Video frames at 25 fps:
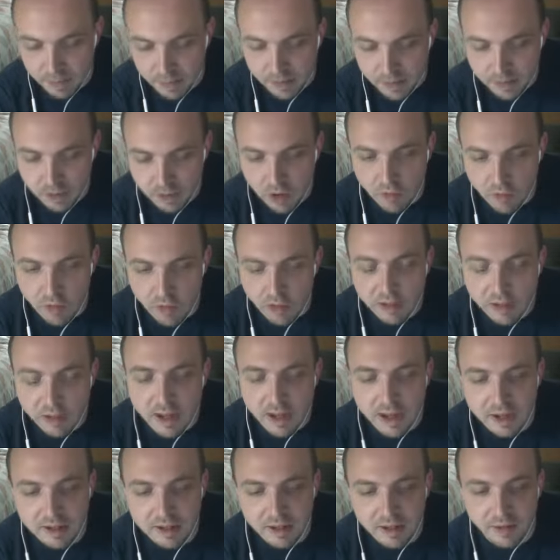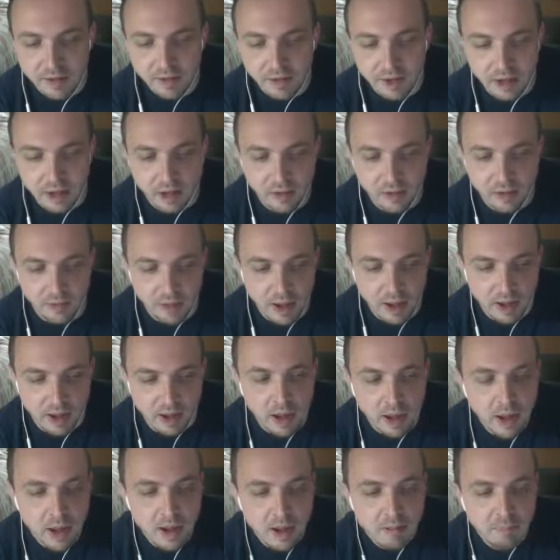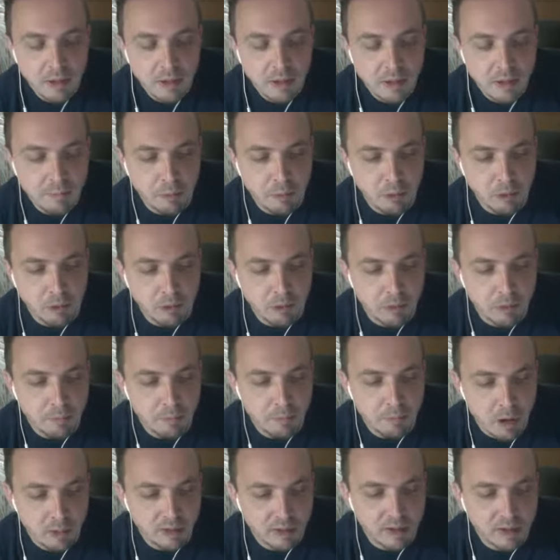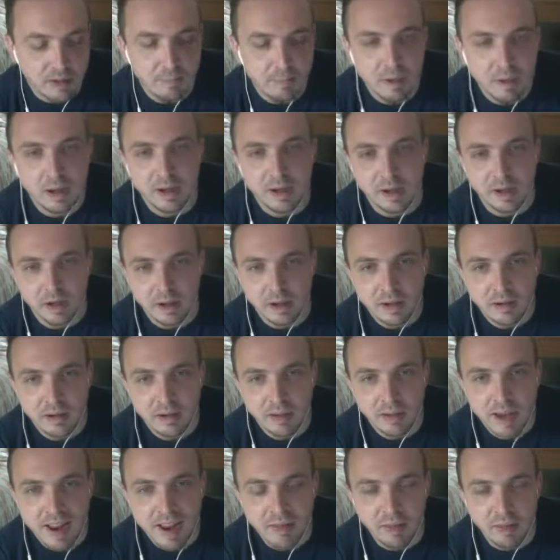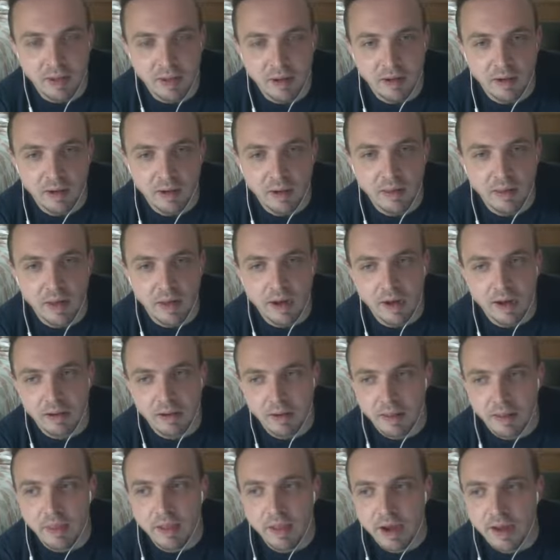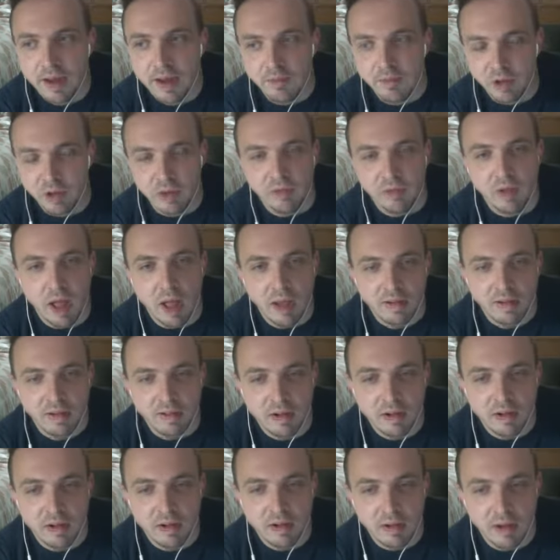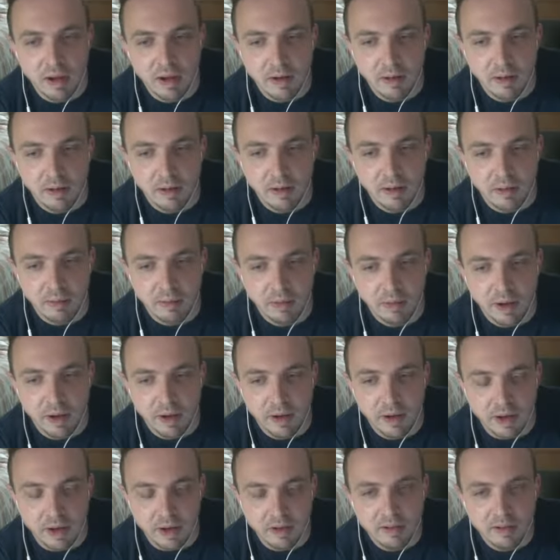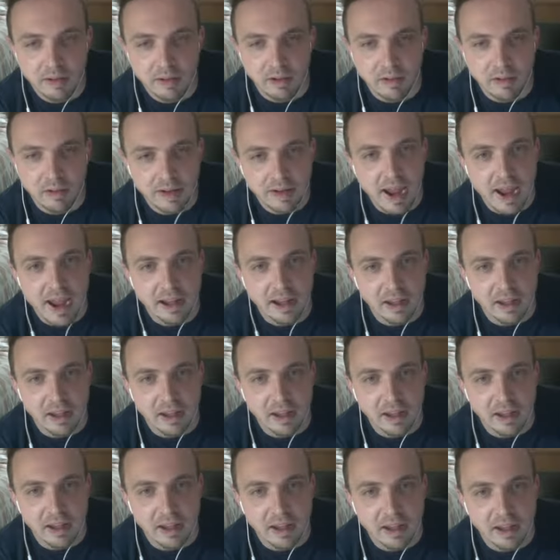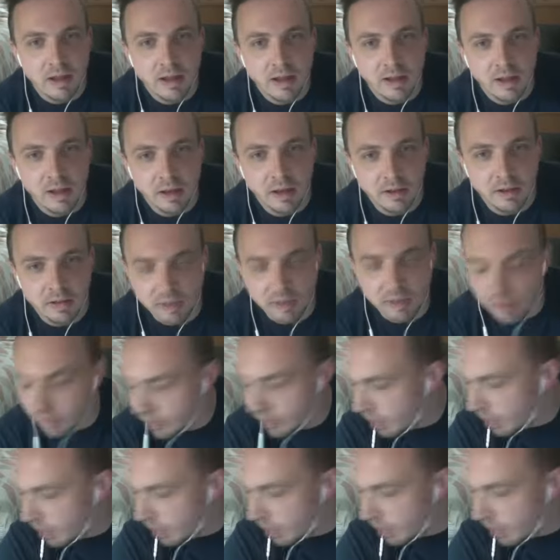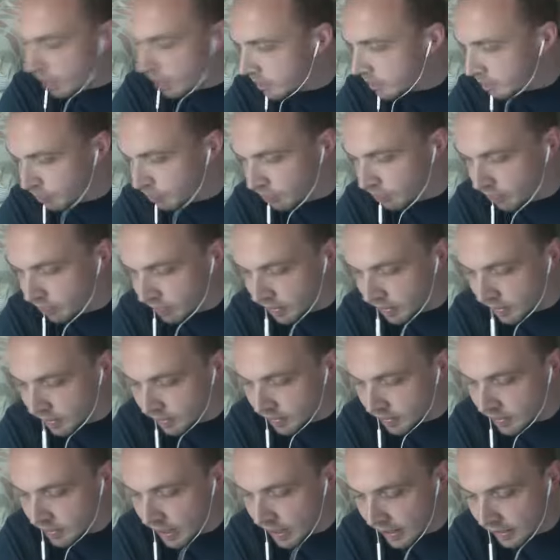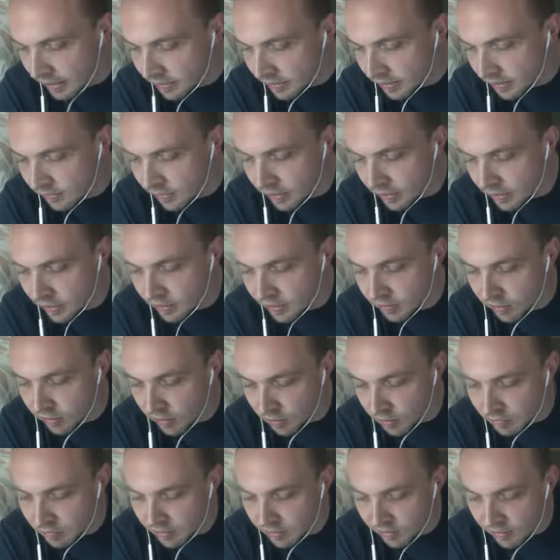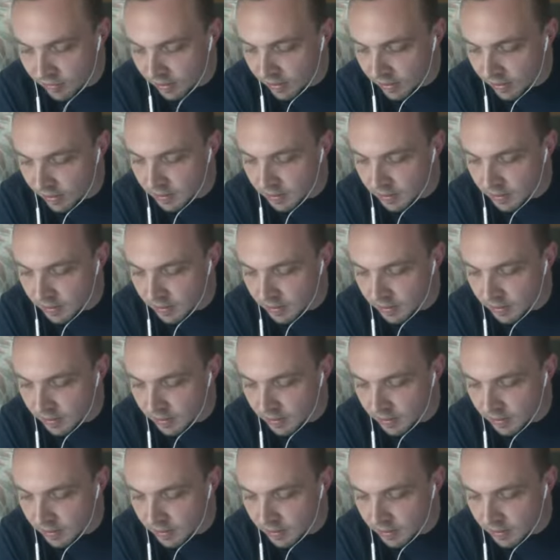overall negativity of like people post an opinion out there and then everyone flies to it and like starts attacking it and starts all this negativity in terms of like a